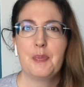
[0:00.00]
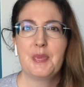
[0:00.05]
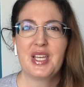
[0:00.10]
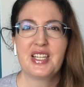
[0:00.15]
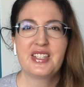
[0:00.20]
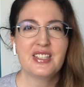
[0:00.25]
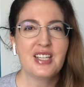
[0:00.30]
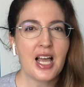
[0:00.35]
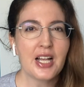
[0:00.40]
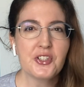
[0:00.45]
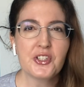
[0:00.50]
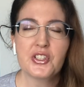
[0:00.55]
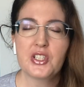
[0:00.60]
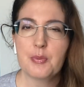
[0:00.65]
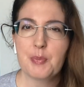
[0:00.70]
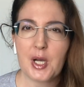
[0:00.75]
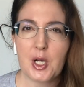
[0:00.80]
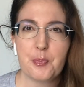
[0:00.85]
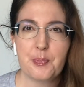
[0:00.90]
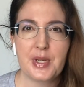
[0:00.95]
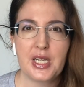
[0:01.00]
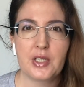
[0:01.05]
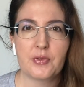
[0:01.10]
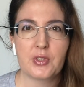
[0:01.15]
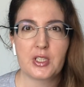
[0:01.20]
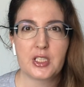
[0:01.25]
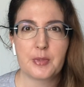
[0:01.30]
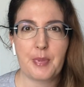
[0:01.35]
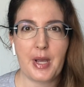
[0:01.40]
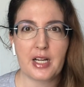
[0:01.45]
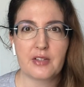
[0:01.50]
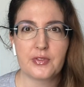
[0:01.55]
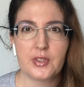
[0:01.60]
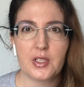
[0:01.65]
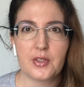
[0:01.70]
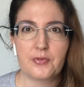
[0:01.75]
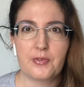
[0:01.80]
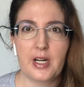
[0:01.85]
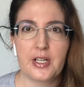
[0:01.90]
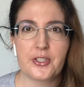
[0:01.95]
It's not just about being respectful
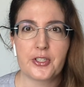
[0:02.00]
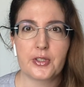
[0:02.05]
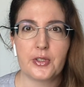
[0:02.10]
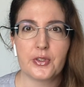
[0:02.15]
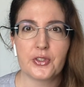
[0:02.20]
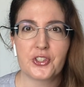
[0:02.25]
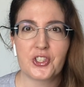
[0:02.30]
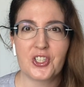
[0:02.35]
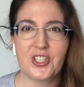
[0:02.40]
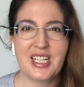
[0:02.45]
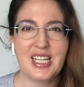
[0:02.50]
of French culture.